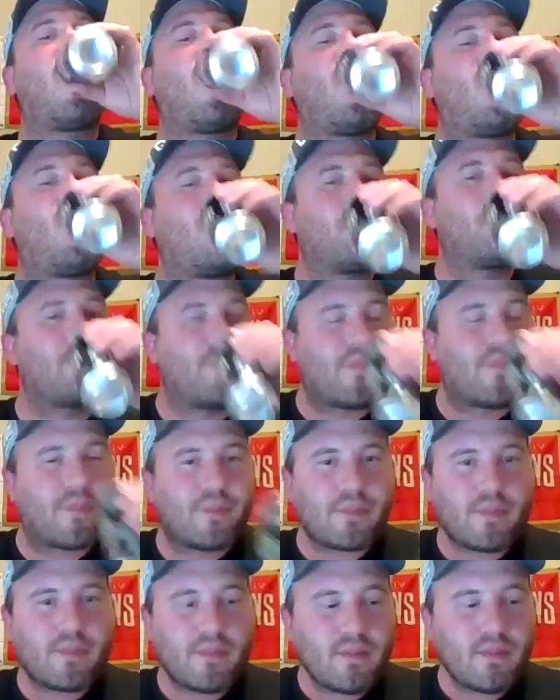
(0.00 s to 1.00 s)
for mine, it's
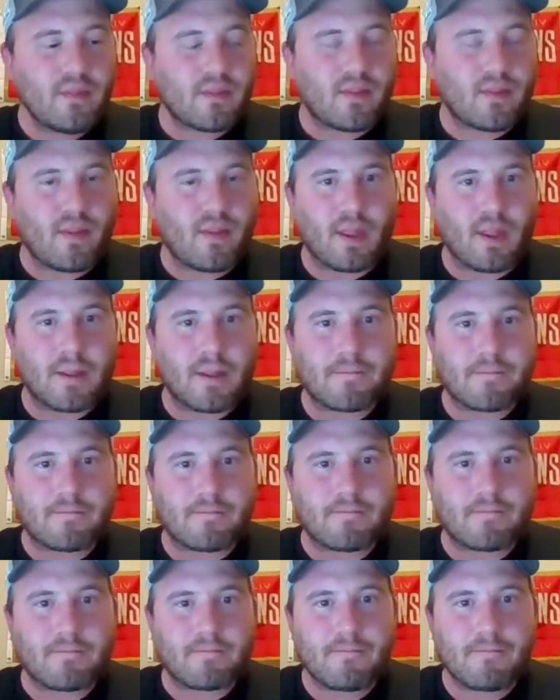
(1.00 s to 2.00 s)
more of like a potential
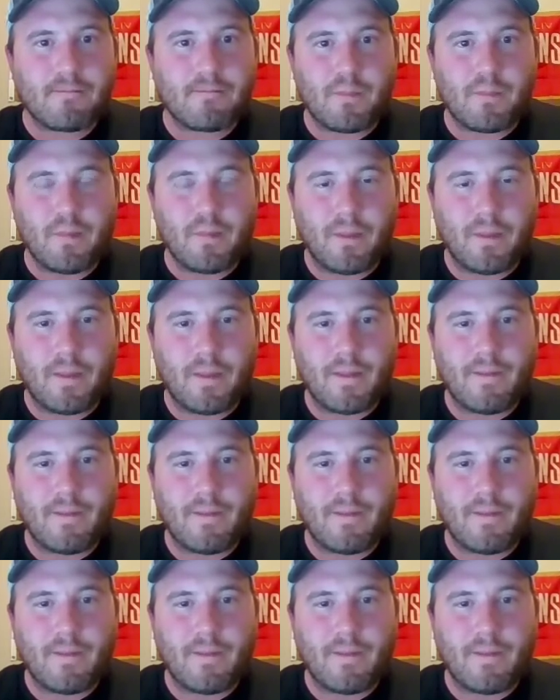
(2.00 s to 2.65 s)
play call. So